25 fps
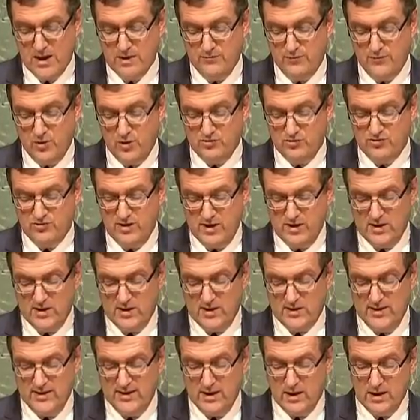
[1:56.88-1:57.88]

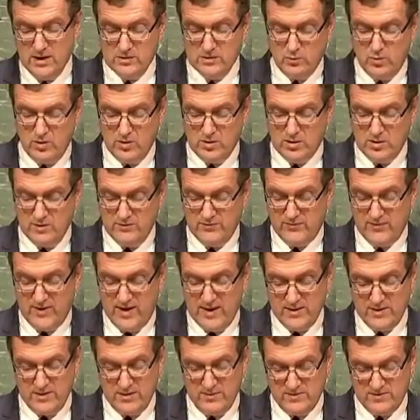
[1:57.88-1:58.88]
Unfortunately, health workers
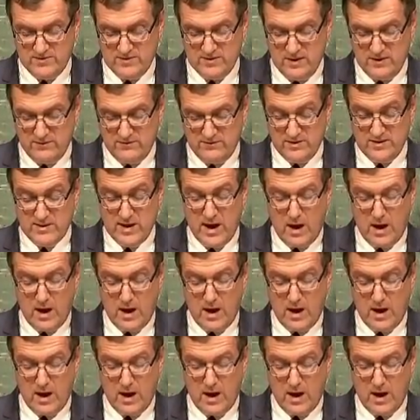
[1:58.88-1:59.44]
find themselves